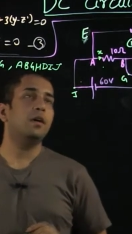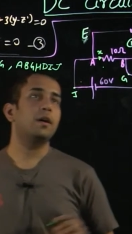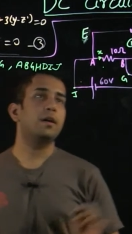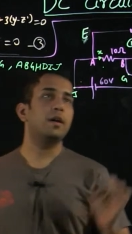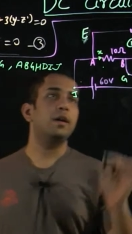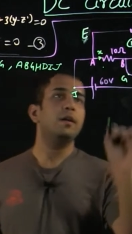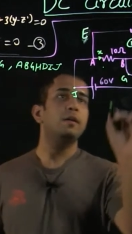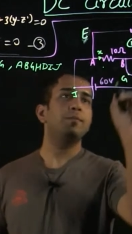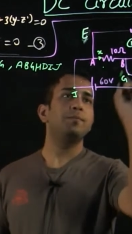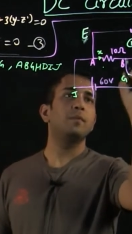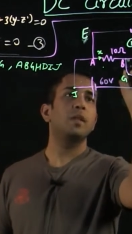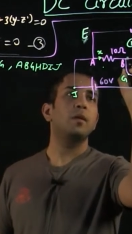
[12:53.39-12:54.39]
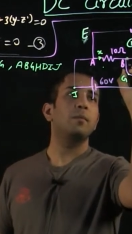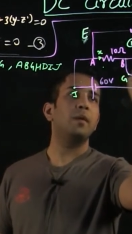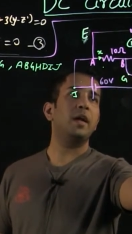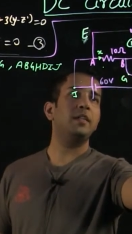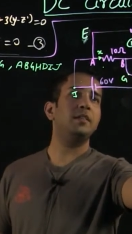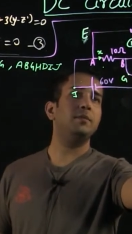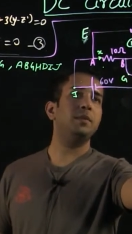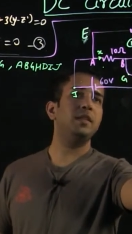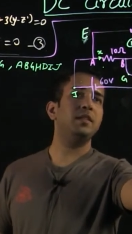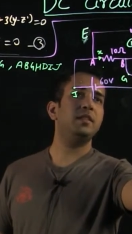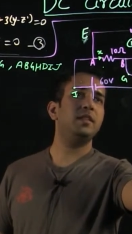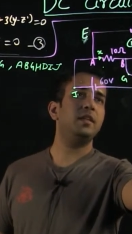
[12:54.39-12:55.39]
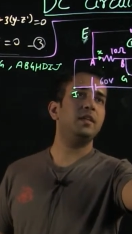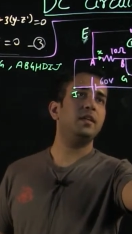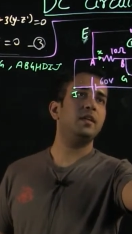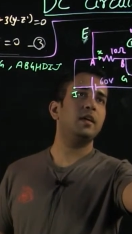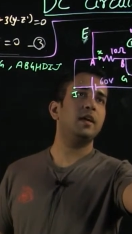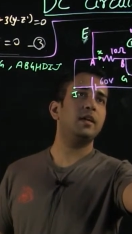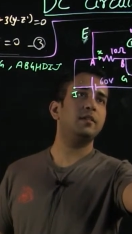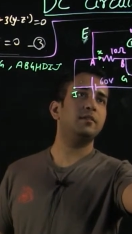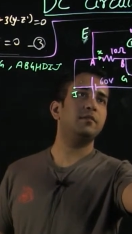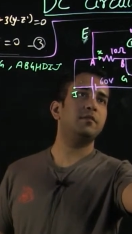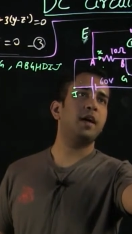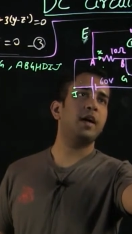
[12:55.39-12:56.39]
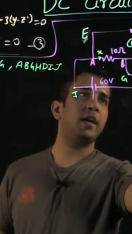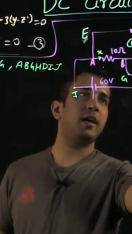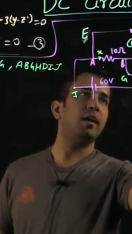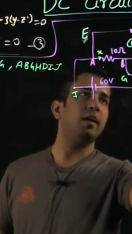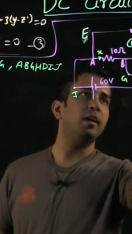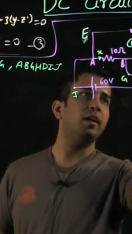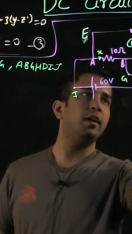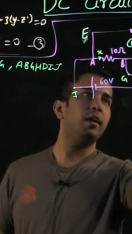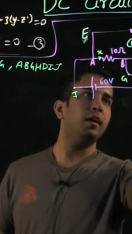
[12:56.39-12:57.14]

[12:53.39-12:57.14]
current, branch BC has Y current,